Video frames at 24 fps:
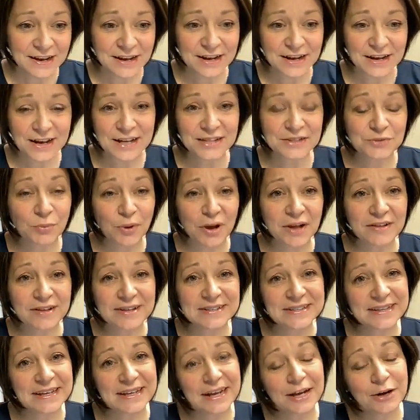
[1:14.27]
uh, as well
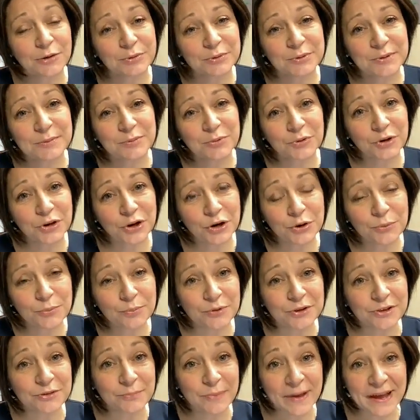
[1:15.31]
as it helps people
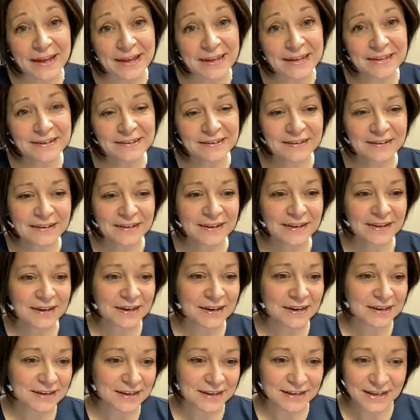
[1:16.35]
cope with pain
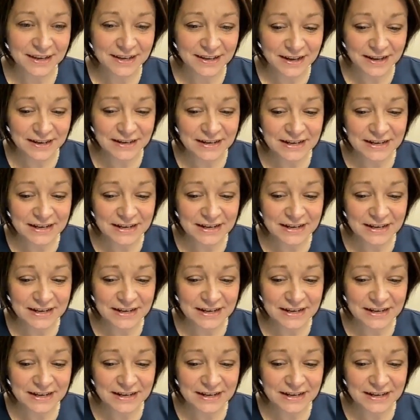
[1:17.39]
uh, and,